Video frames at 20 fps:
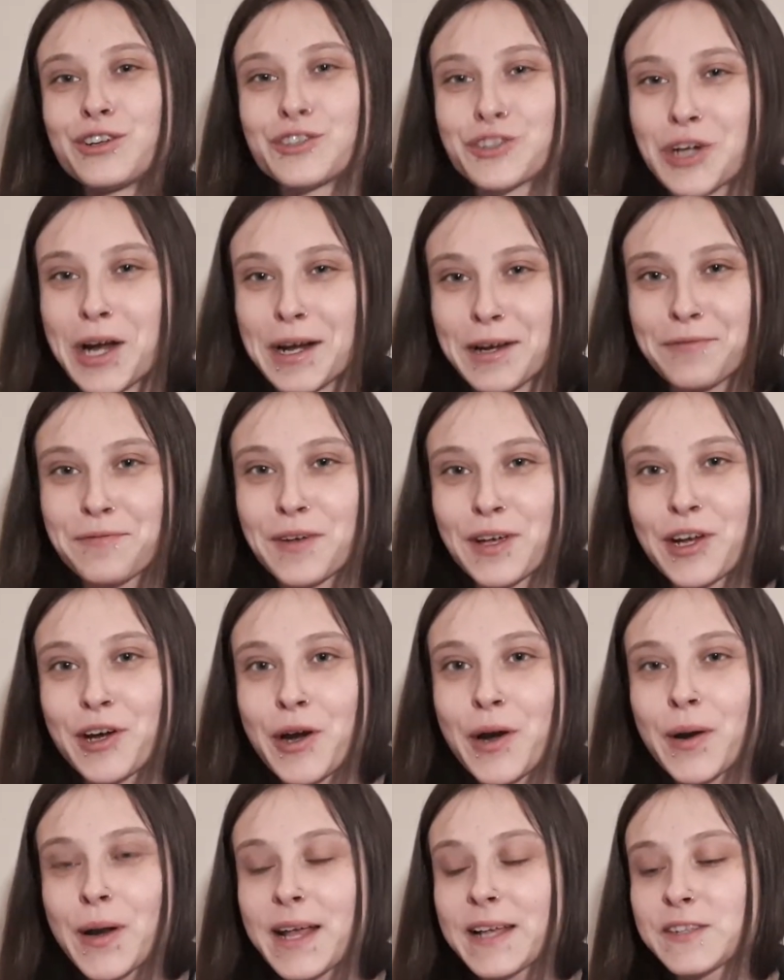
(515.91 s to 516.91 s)
trying to figure
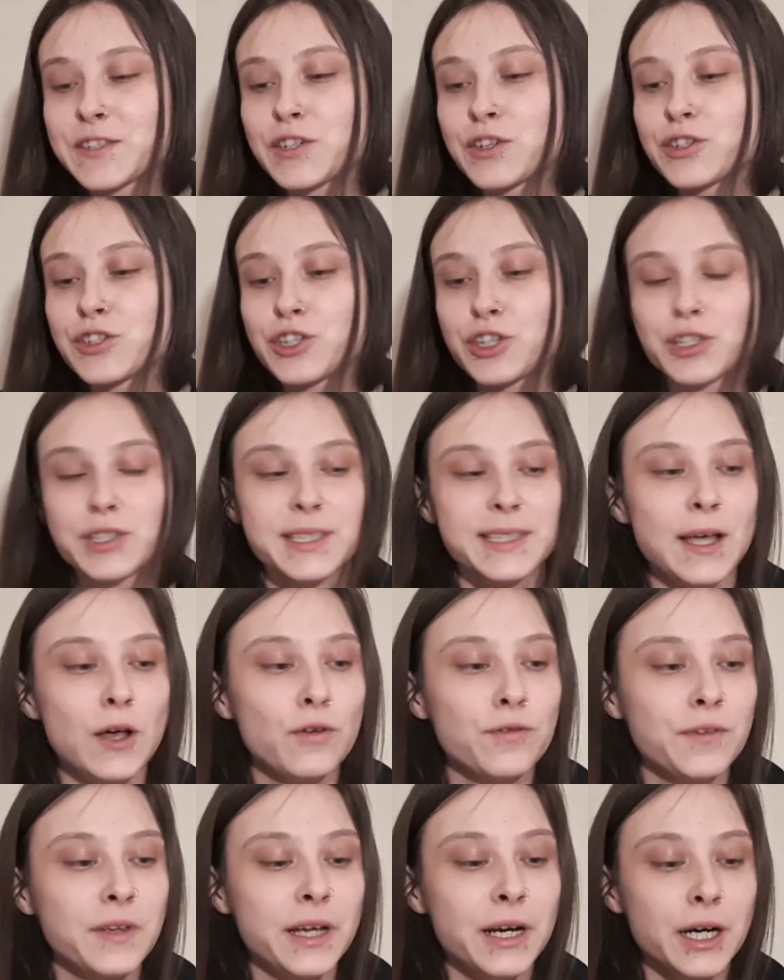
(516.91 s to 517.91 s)
out answers
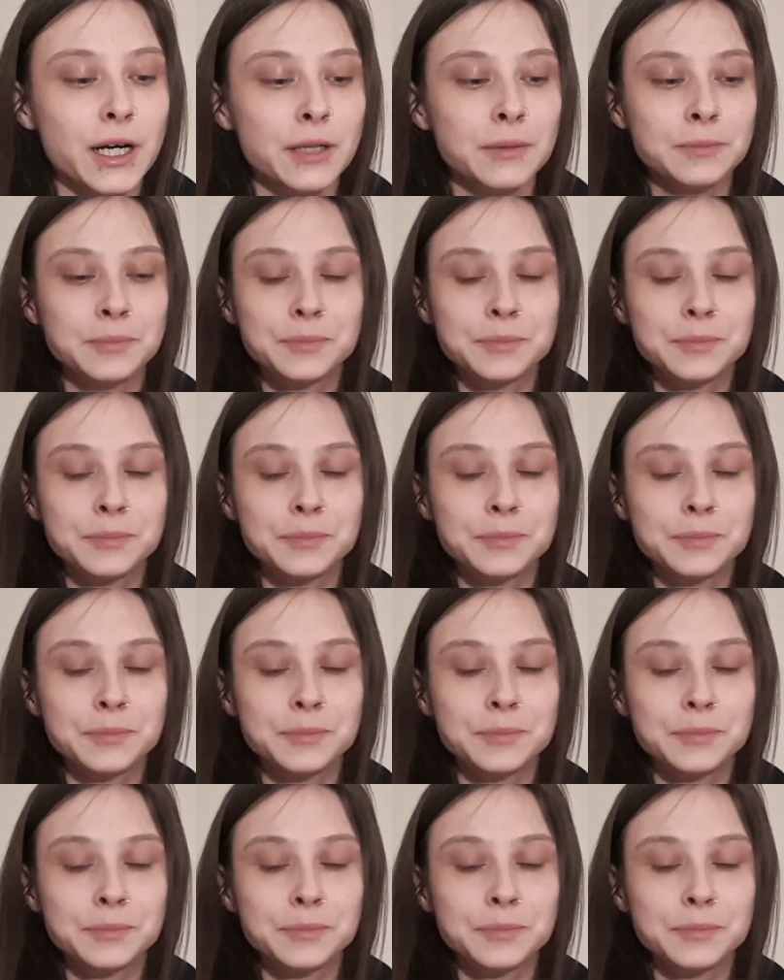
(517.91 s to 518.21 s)
yourself here.